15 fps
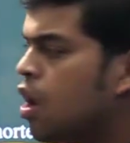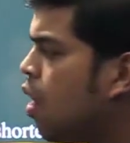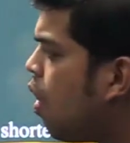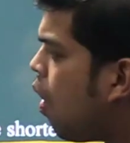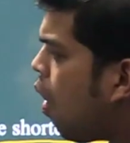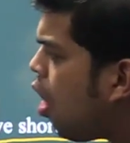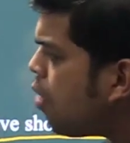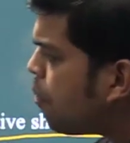
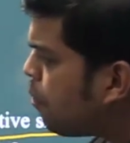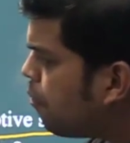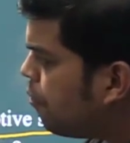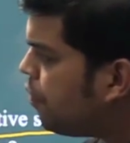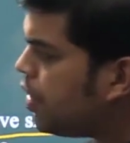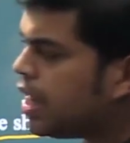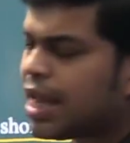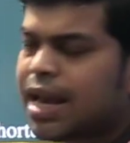or
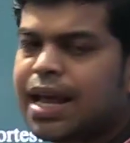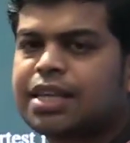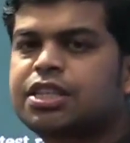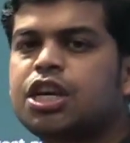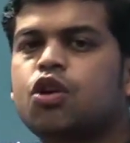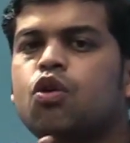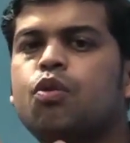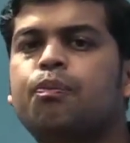we can
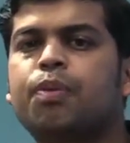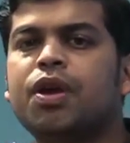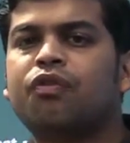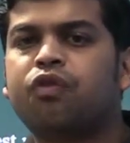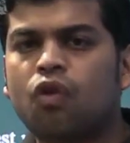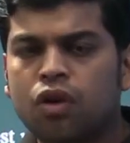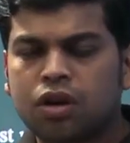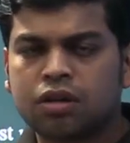execute
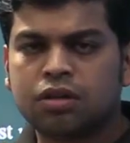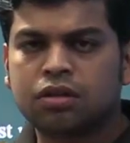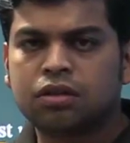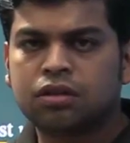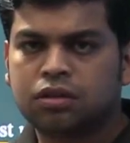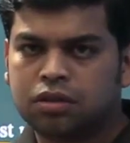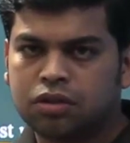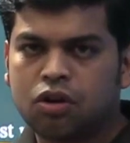P4.
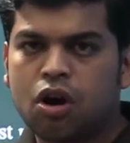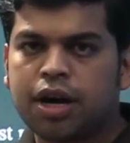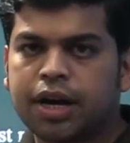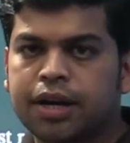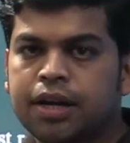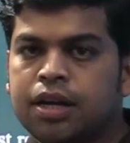Got it?